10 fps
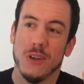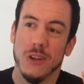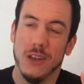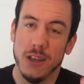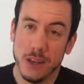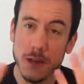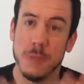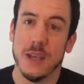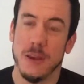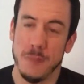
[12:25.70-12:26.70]
learn a
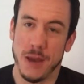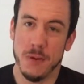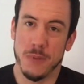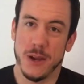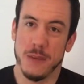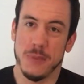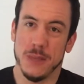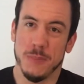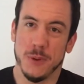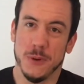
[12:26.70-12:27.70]
bit about bi
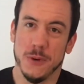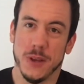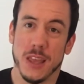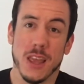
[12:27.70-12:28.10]
people.